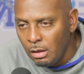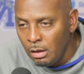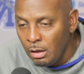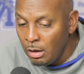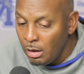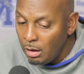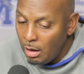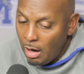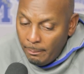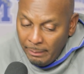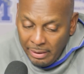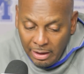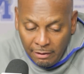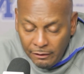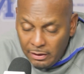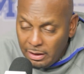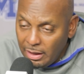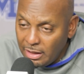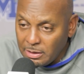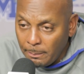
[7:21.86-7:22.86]
maybe? I mean,
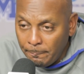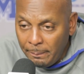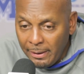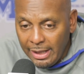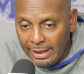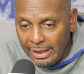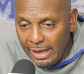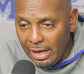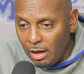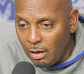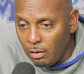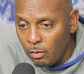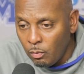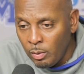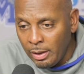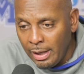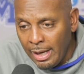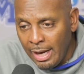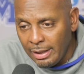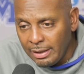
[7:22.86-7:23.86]
if it doesn't pan out
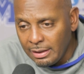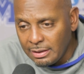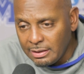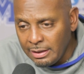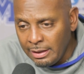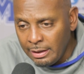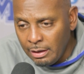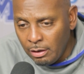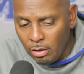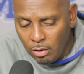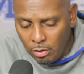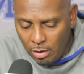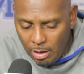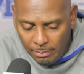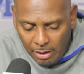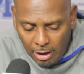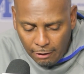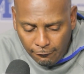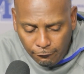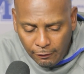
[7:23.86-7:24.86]
with Alex and Earl,
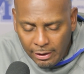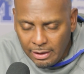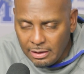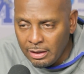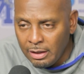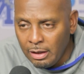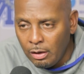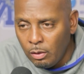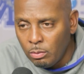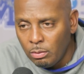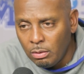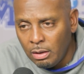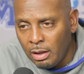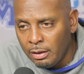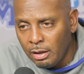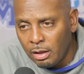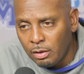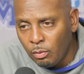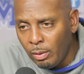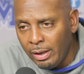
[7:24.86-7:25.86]
I'm not afraid to go
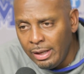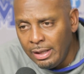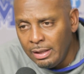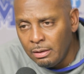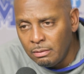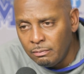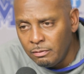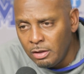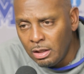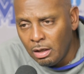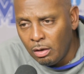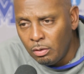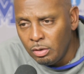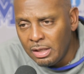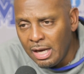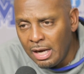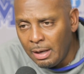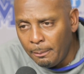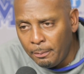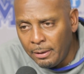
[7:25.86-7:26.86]
another way. You know,
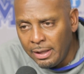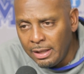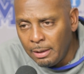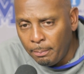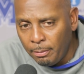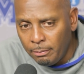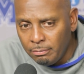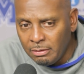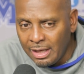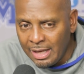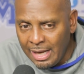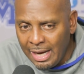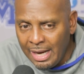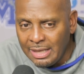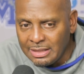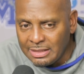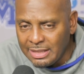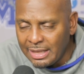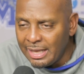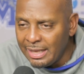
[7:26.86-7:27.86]
you got to play the
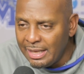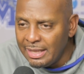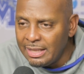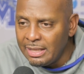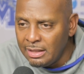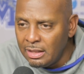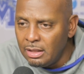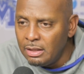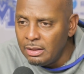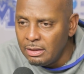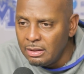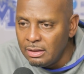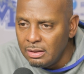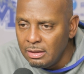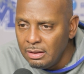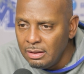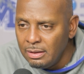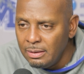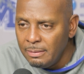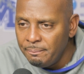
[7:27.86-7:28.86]
guys that can get it done.
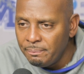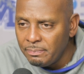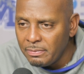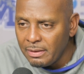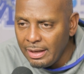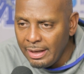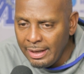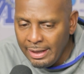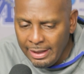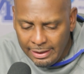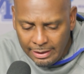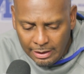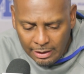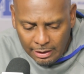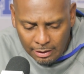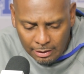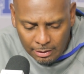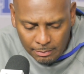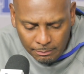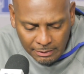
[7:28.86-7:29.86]
And
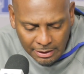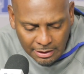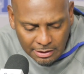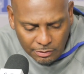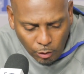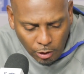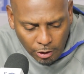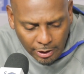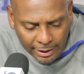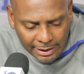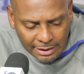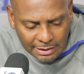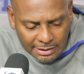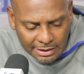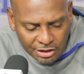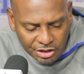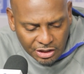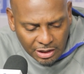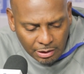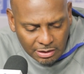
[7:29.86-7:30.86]
that's where it is
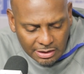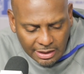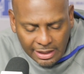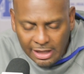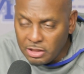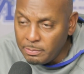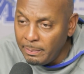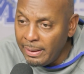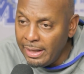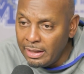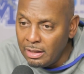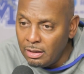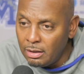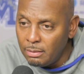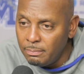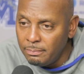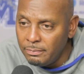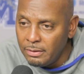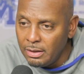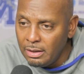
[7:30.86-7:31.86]
this year. It's next man
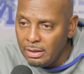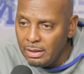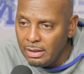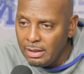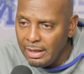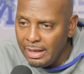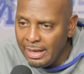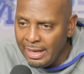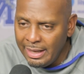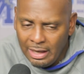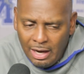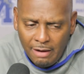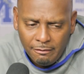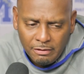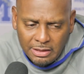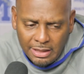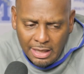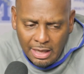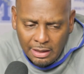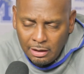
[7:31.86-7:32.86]
up. And
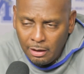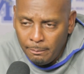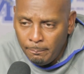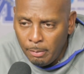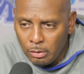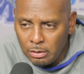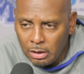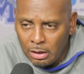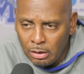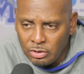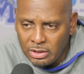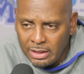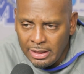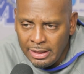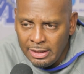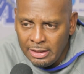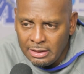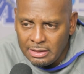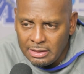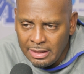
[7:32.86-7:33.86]
obviously, I love both of those
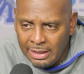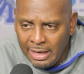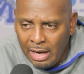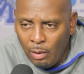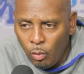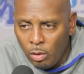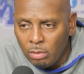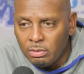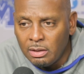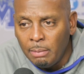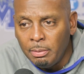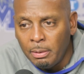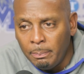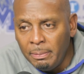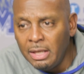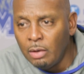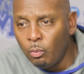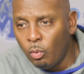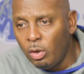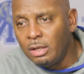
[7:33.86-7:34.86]
kids, and I want them to
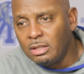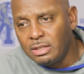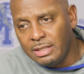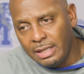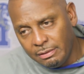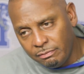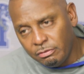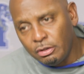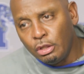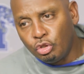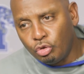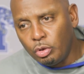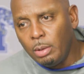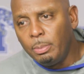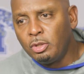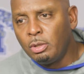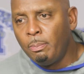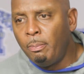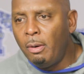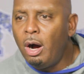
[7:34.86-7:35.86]
be the ones that
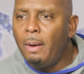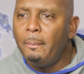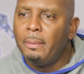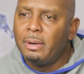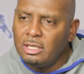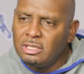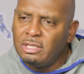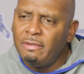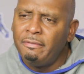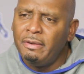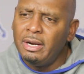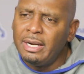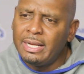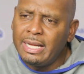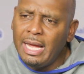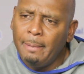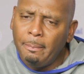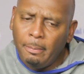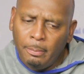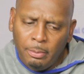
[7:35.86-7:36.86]
distribute the ball because they're very
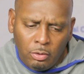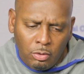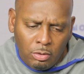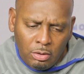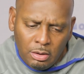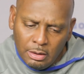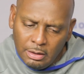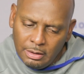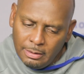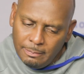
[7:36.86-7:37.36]
capable.